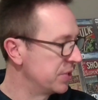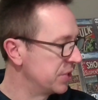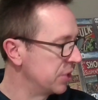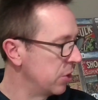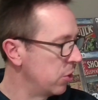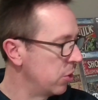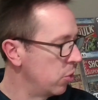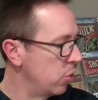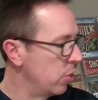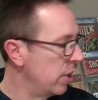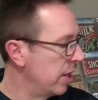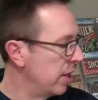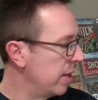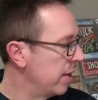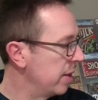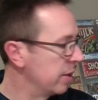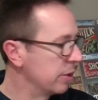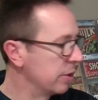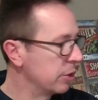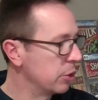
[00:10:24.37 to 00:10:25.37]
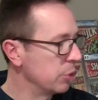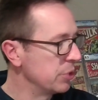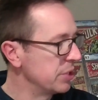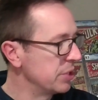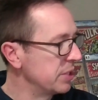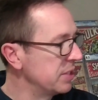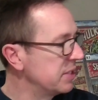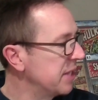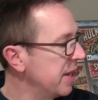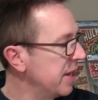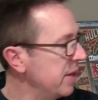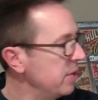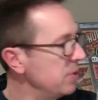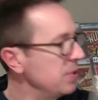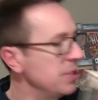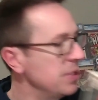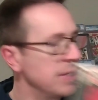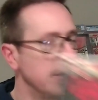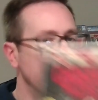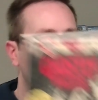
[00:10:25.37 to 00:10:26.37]
So Ghostly
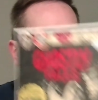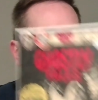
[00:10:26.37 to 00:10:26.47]
Tales